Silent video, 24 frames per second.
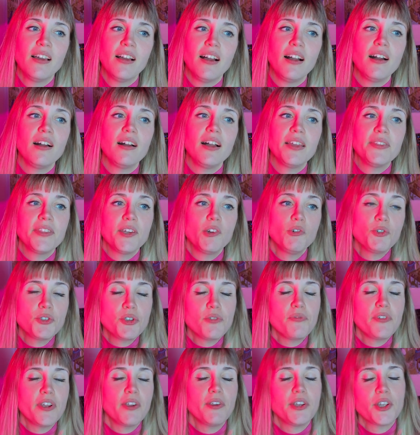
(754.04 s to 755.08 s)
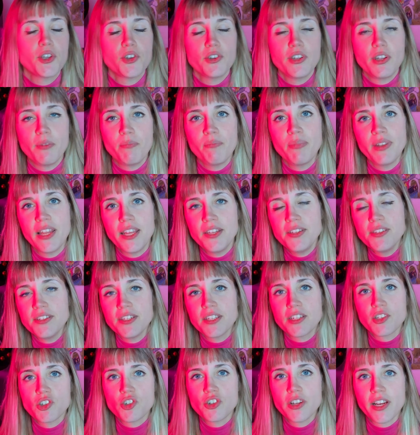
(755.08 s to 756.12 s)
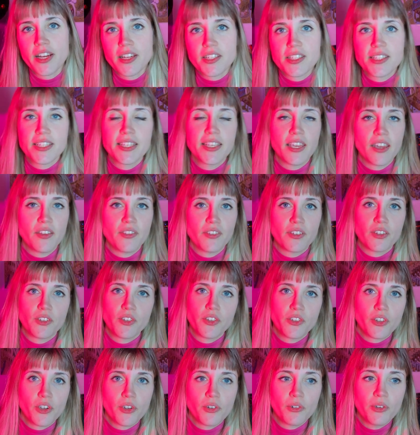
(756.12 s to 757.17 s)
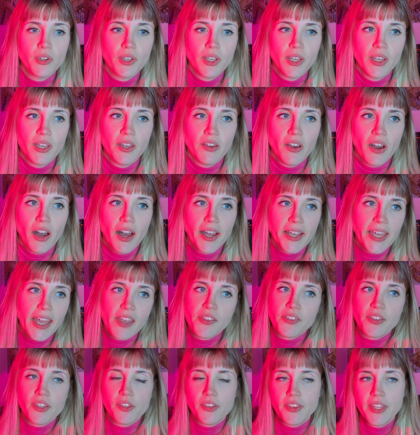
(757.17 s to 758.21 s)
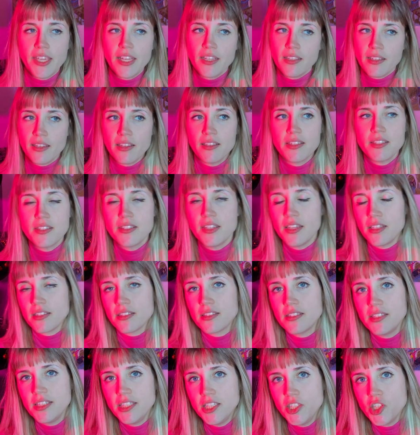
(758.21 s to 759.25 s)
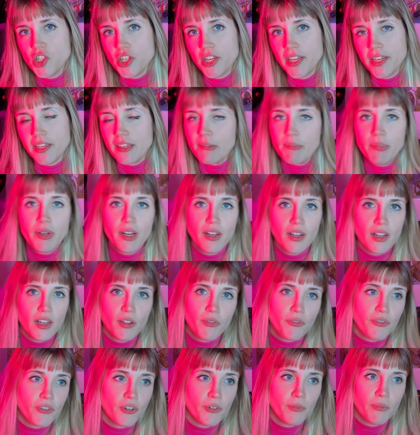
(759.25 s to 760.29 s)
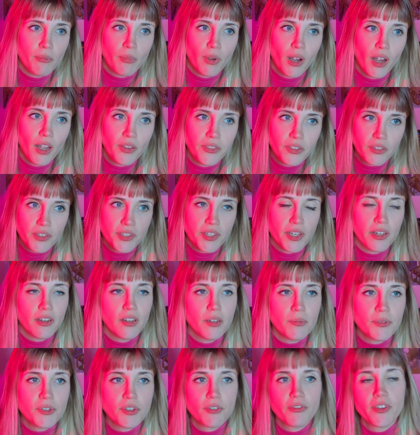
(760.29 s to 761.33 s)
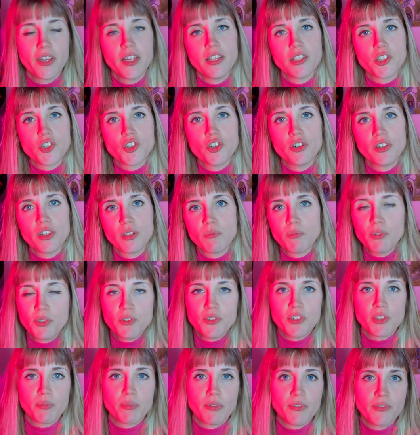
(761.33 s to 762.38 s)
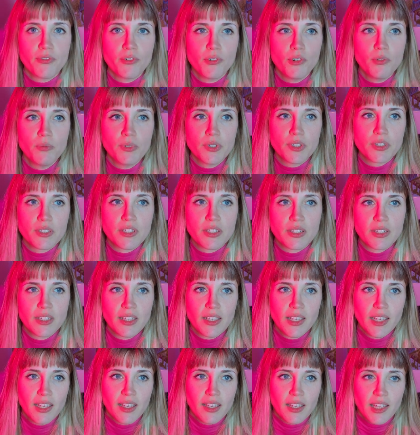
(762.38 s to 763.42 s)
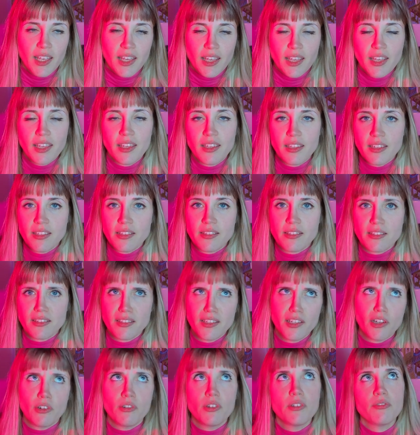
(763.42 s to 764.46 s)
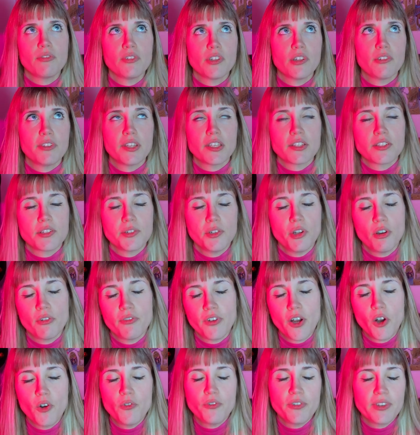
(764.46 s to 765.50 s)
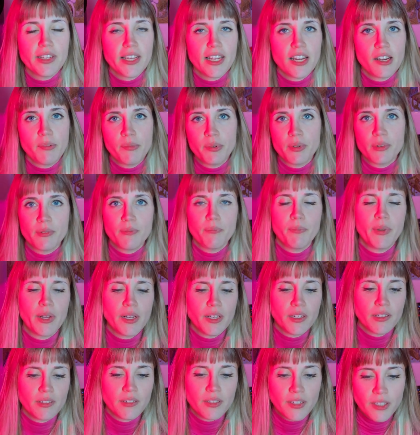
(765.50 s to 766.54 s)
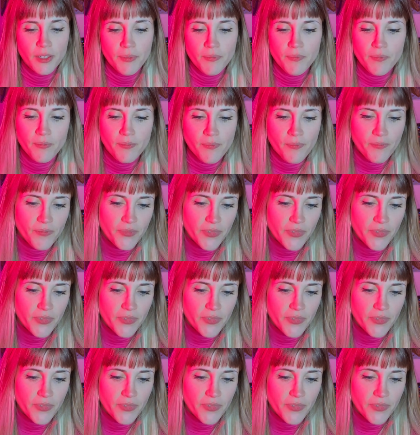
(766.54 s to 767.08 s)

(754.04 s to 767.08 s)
Uh, and they're also very good at blending tracks together. So I guess the thing that sets DJing apart from other types of electronic music performance is, you know, even though there's a lot of overlap, but um,